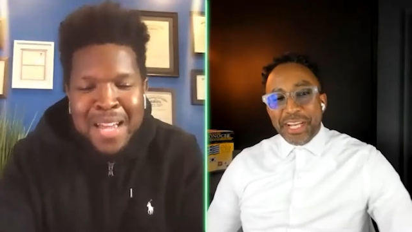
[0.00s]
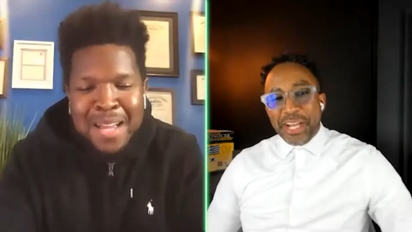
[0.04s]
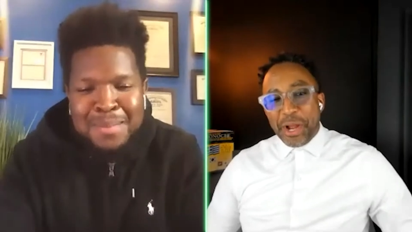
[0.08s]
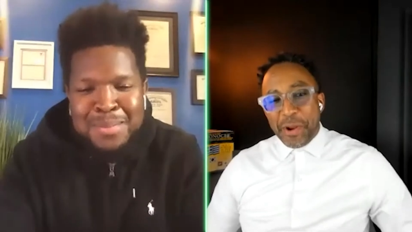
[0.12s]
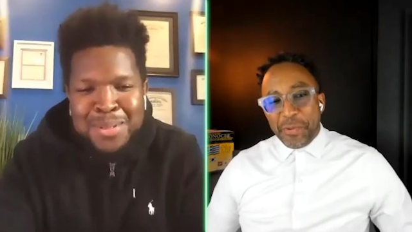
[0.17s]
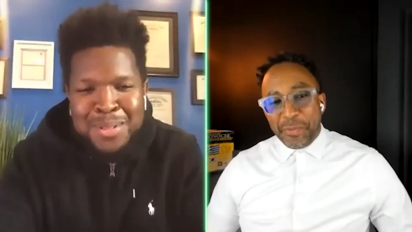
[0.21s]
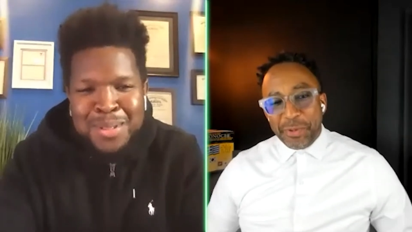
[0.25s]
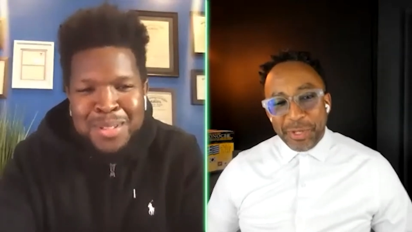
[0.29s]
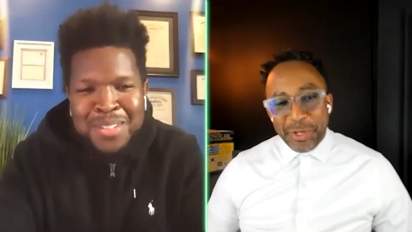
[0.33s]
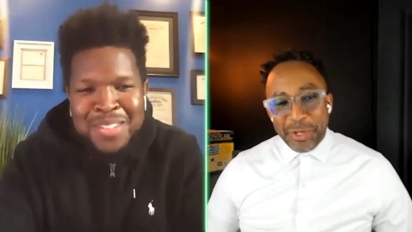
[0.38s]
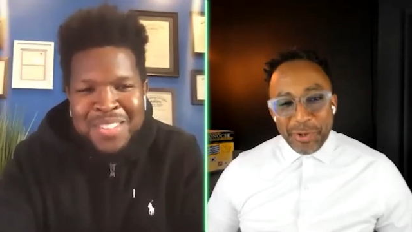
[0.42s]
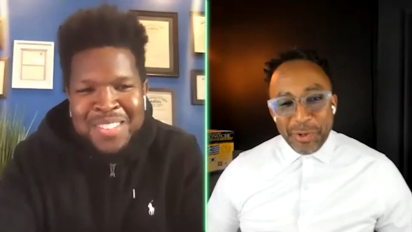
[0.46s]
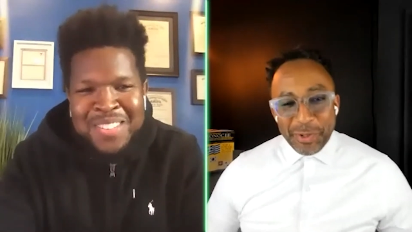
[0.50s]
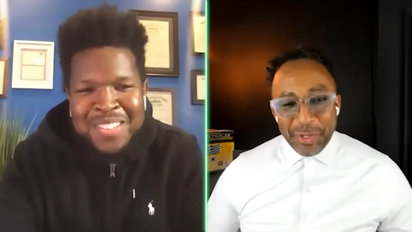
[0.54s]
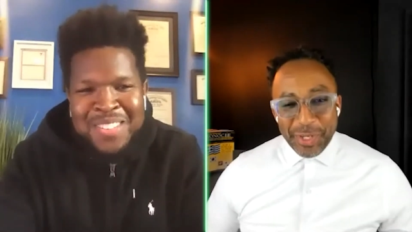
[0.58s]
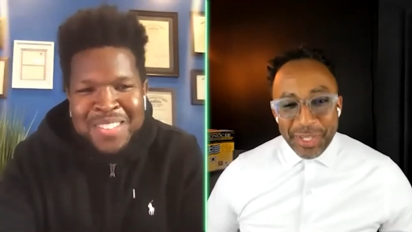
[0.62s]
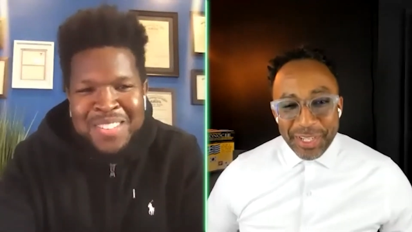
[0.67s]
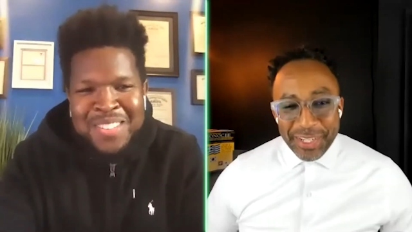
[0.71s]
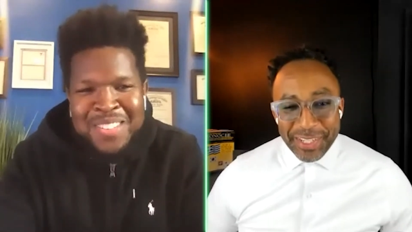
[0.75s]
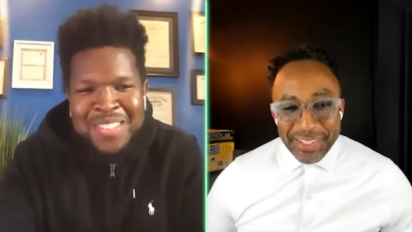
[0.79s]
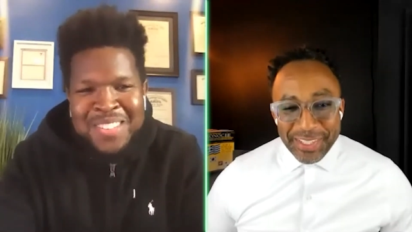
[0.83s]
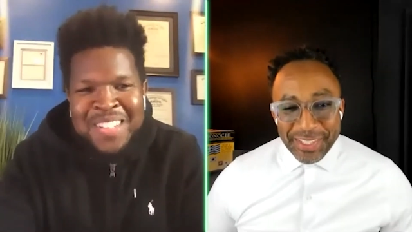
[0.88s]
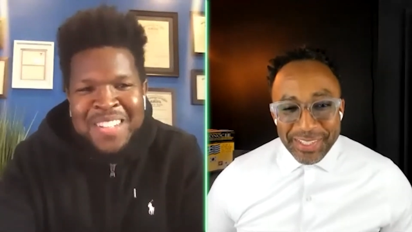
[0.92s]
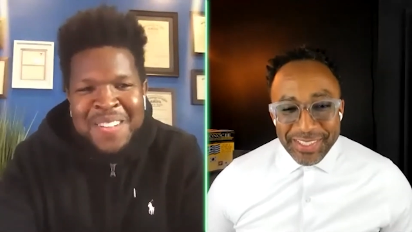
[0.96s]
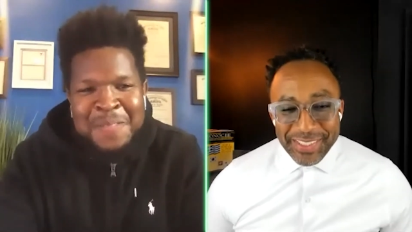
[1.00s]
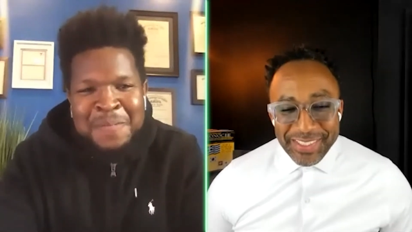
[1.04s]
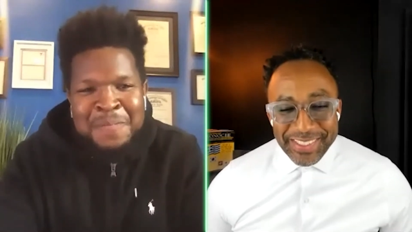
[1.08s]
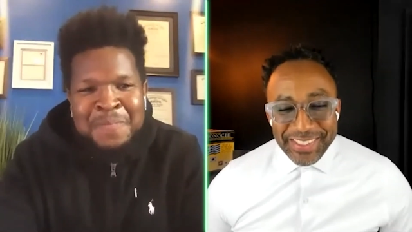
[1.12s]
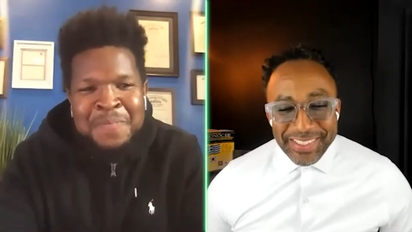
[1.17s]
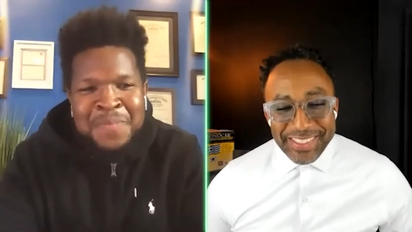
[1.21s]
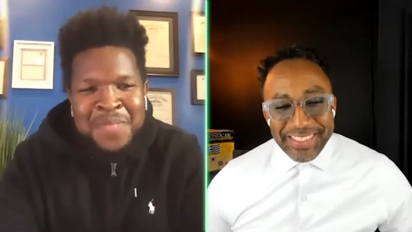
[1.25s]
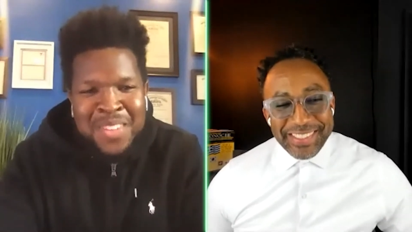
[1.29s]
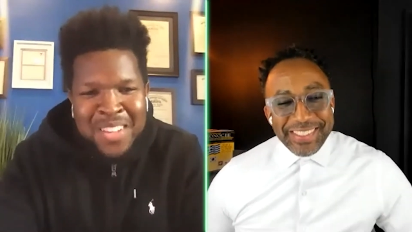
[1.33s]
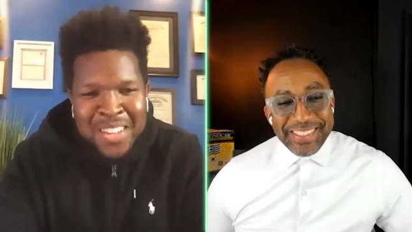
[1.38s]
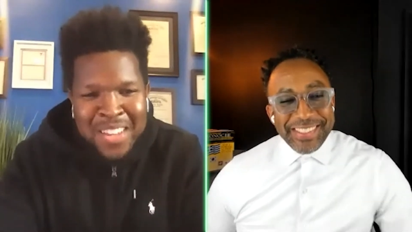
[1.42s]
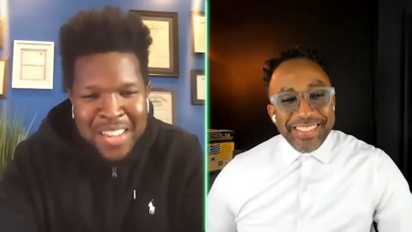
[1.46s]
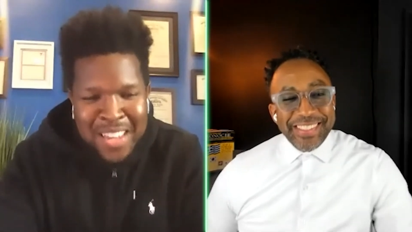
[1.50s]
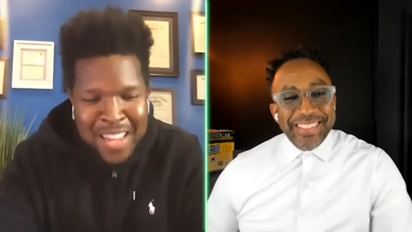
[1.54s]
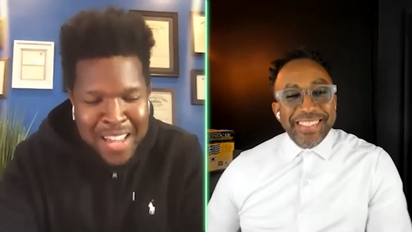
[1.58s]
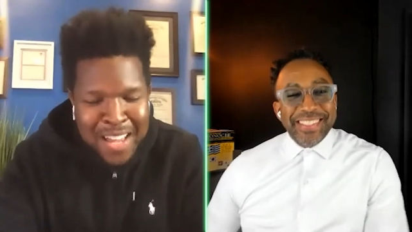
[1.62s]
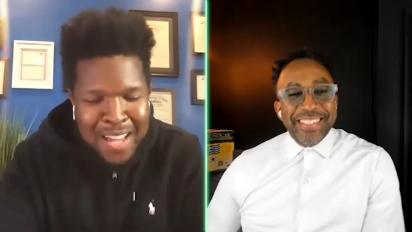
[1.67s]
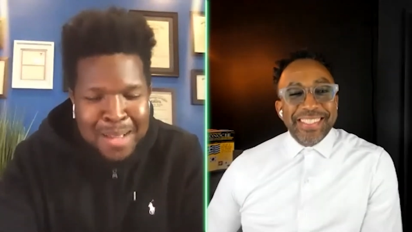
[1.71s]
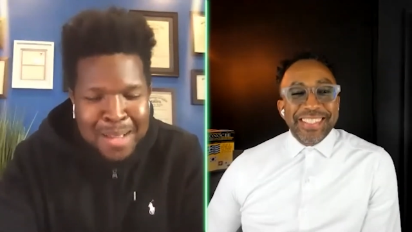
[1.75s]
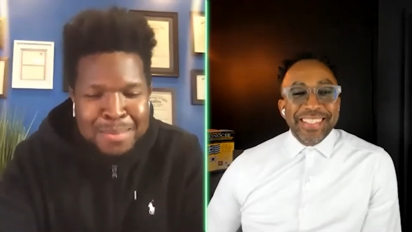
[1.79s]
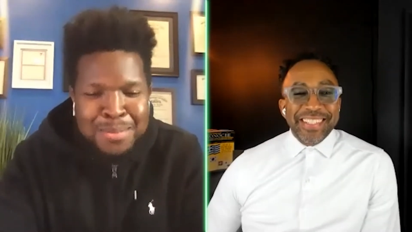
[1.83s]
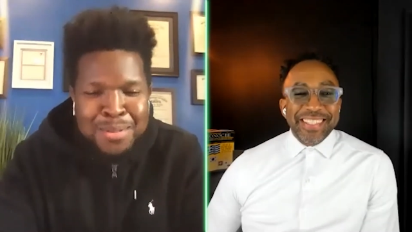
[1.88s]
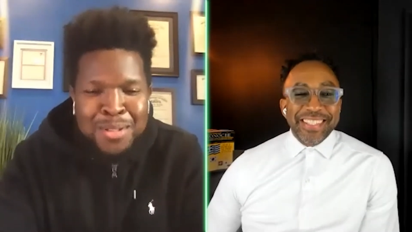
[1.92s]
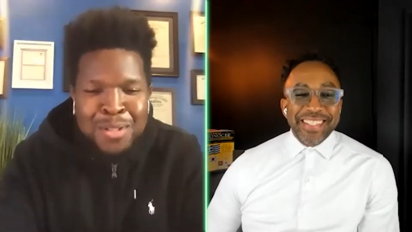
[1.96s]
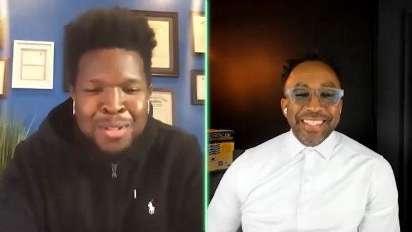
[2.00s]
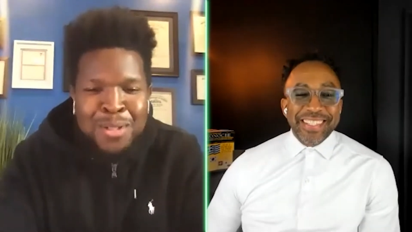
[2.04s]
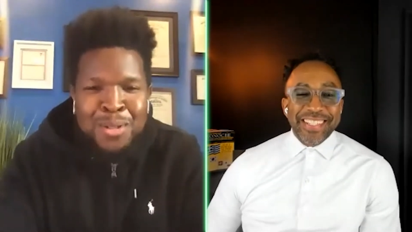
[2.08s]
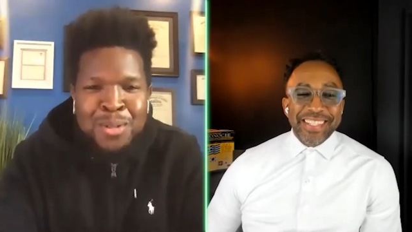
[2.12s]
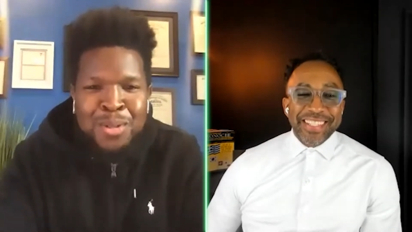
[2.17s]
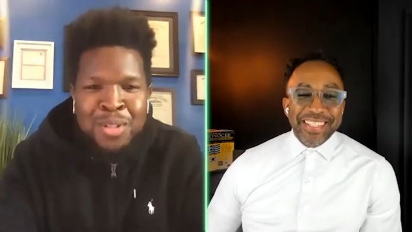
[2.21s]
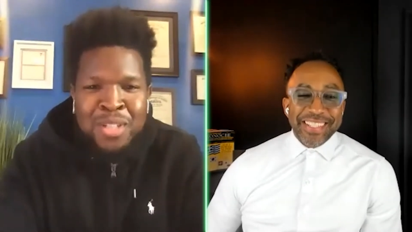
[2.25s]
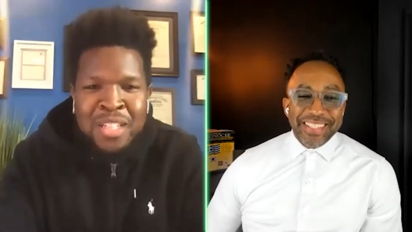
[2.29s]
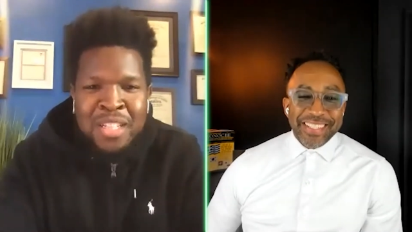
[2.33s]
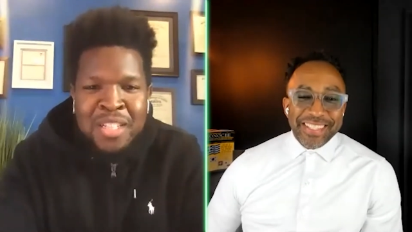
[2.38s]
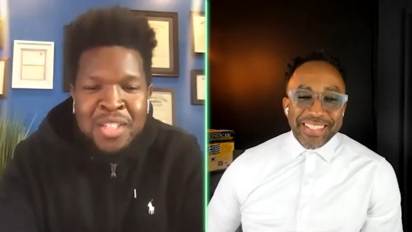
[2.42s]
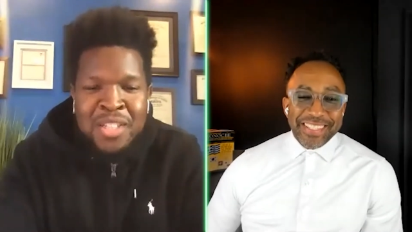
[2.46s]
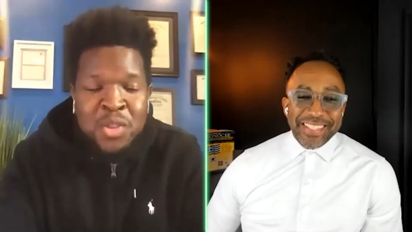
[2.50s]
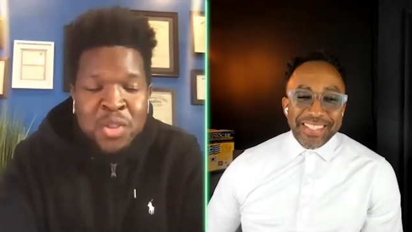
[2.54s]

Speaker 1: the Absolutely. opportunity.
Speaker 2: Absolutely.